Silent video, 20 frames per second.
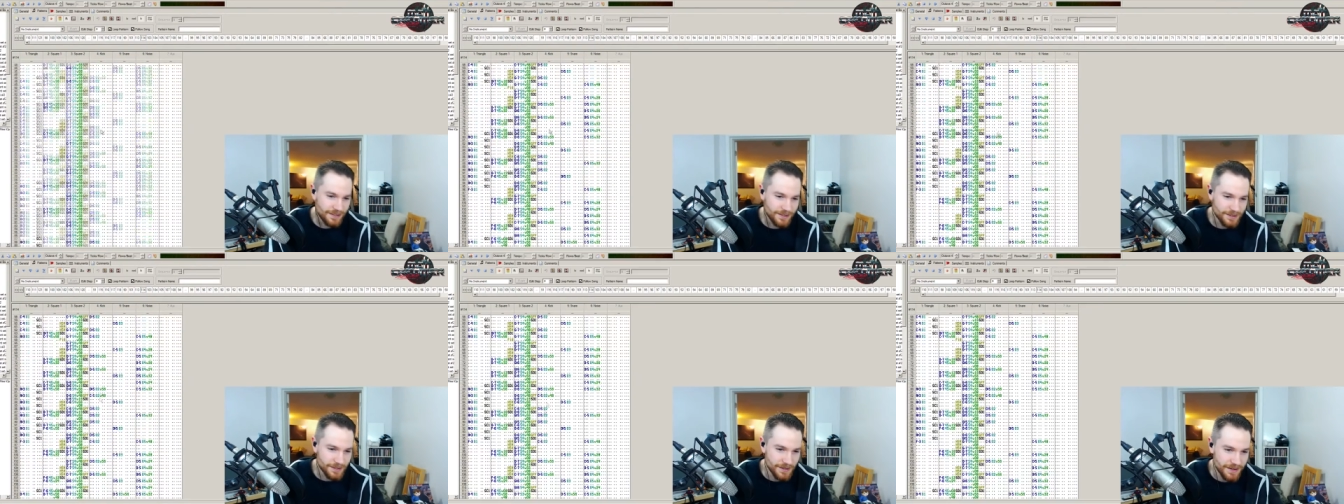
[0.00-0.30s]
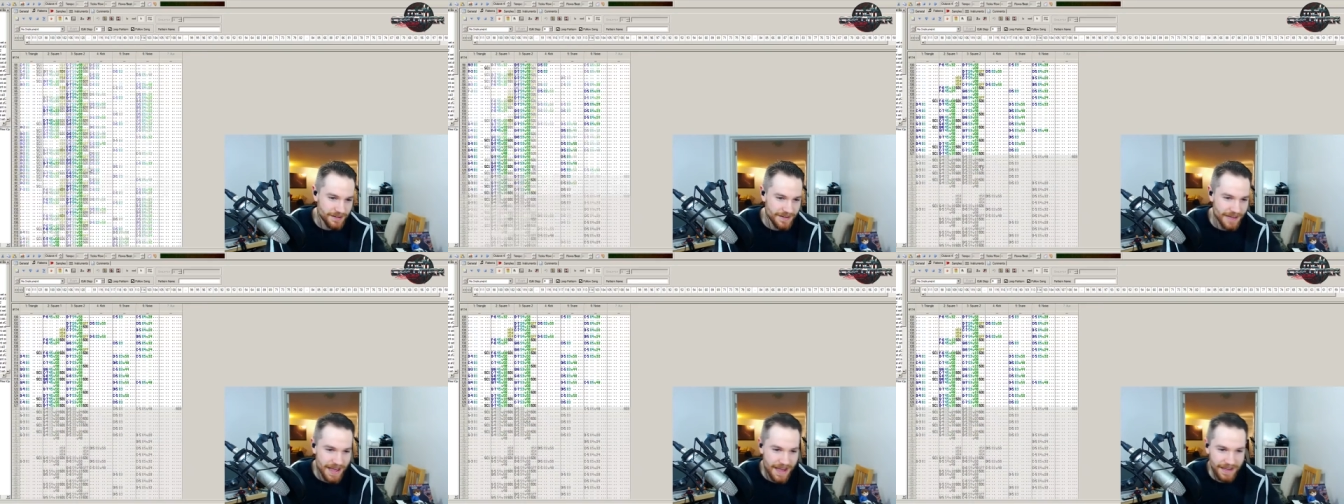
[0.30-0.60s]
good
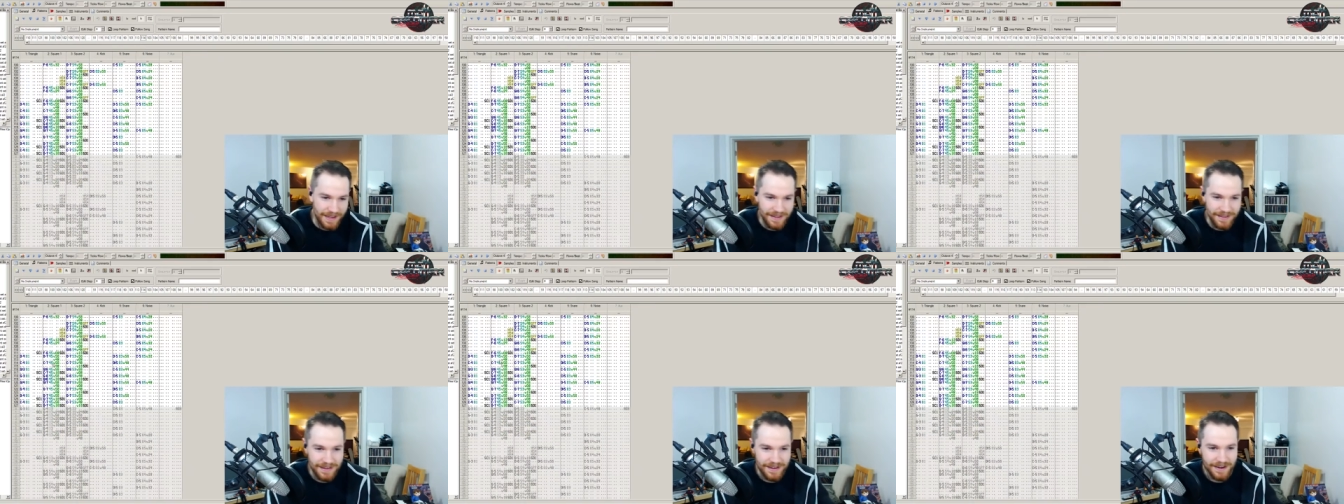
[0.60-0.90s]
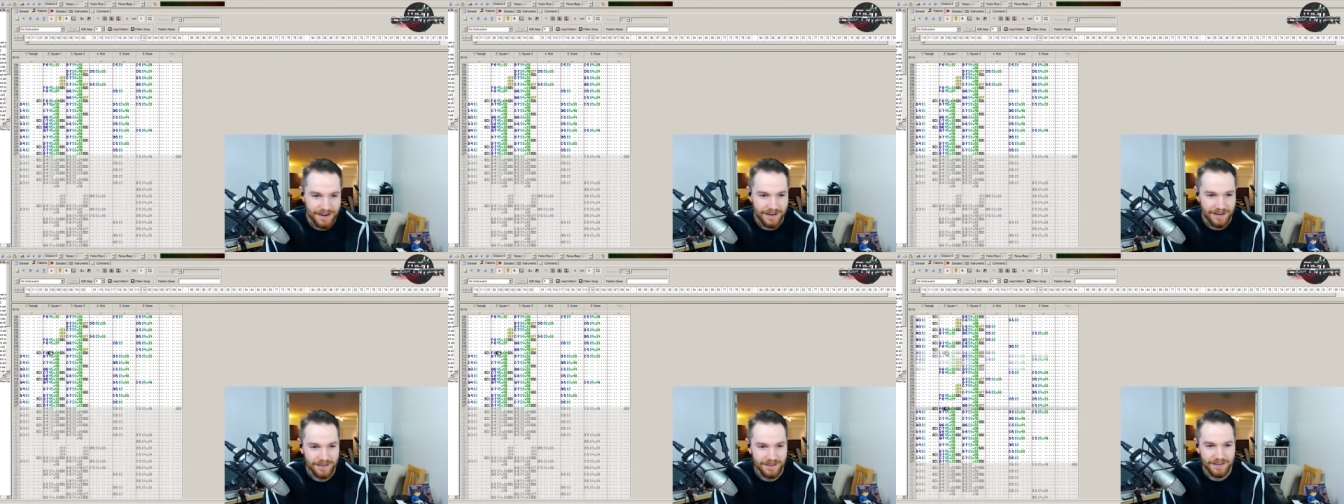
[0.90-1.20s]
as heck in
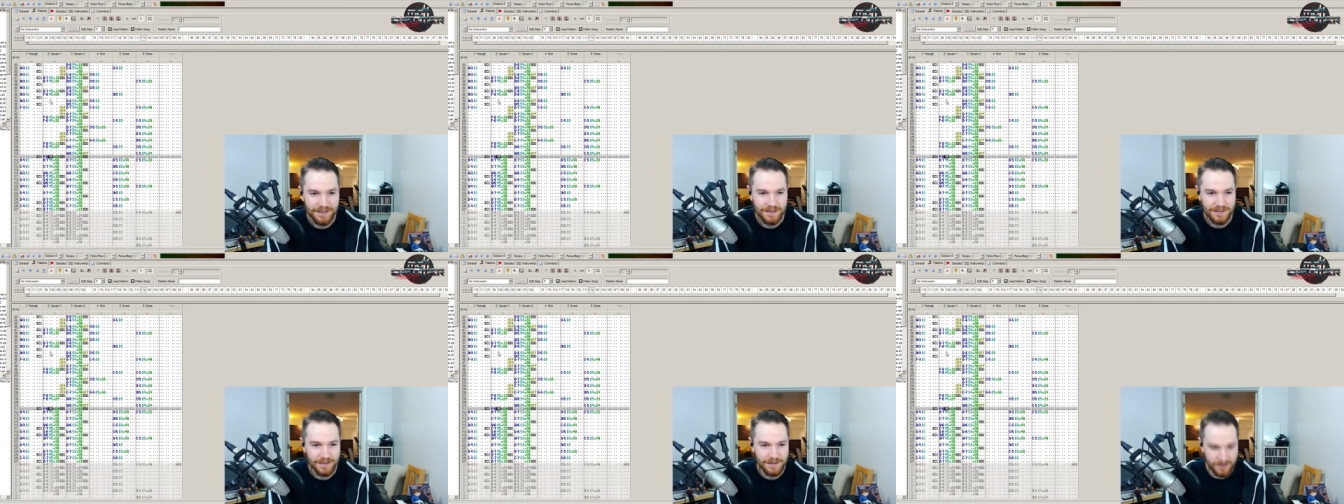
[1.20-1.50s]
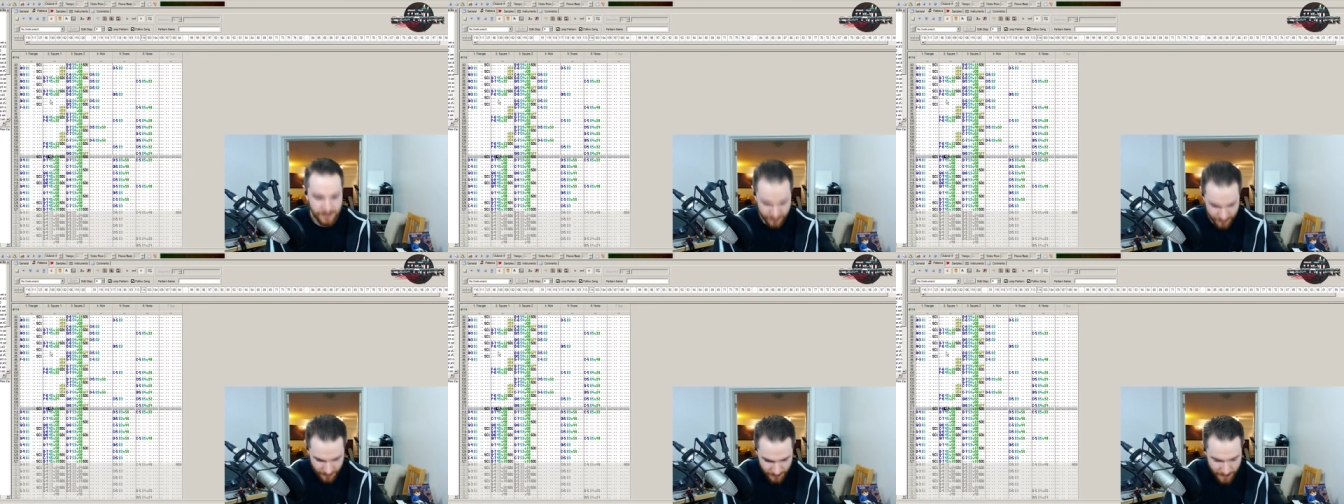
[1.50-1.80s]
there.
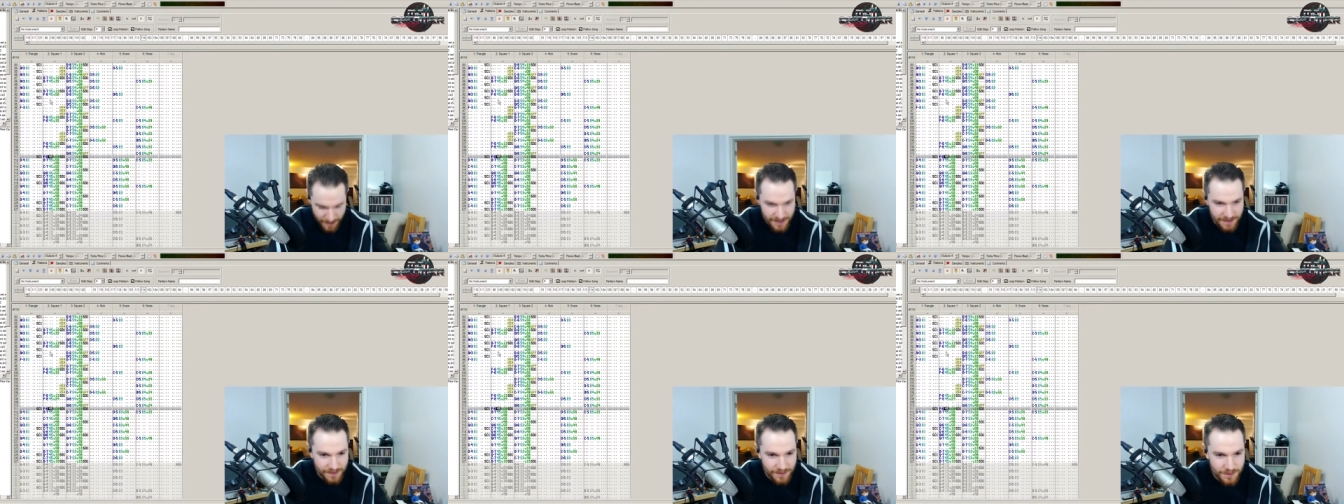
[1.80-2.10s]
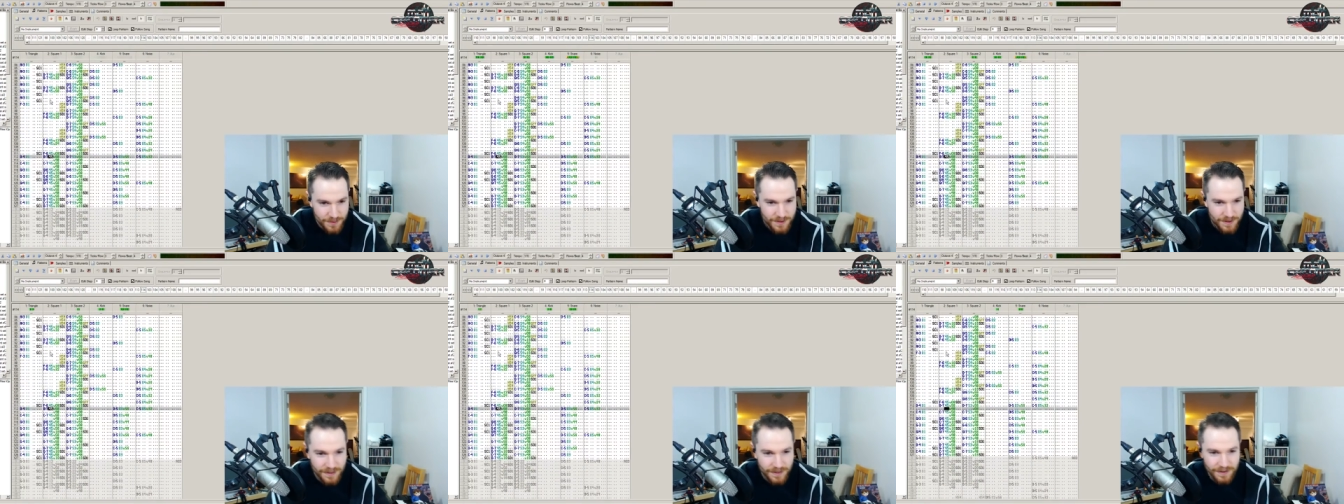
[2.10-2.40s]
What am I
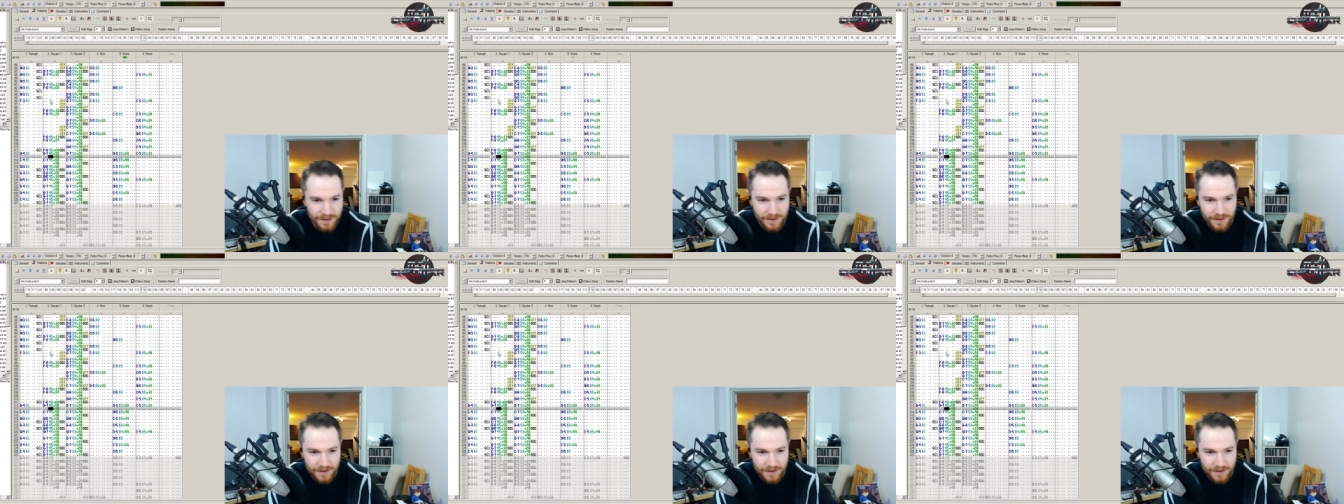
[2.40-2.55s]
doing here?